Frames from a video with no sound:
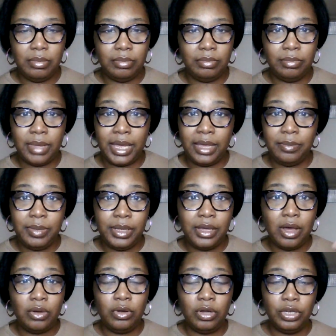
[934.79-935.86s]
maybe
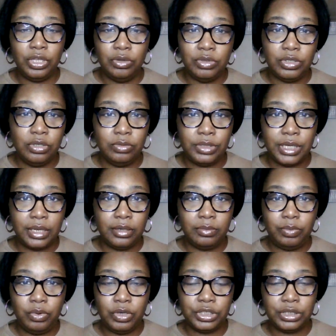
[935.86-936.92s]
on her YouTube channel,
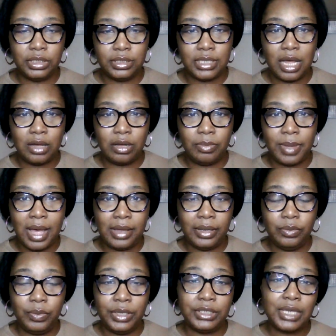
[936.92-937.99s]
Porsha will talk about
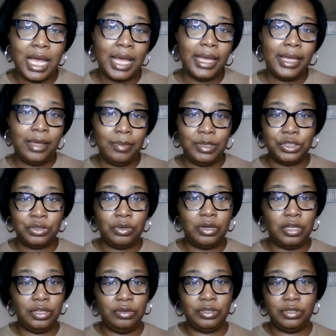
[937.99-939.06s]
it, which I am enjoying her
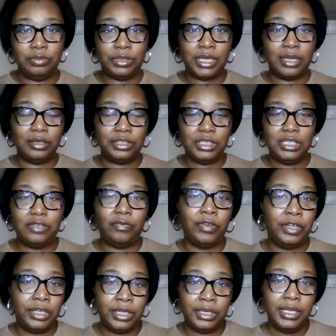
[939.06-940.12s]
YouTube channel. She's
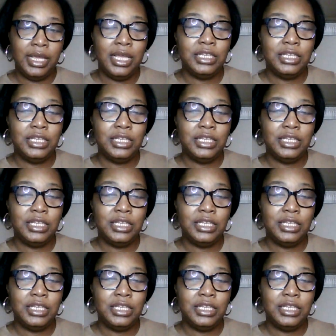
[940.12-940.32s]
fun.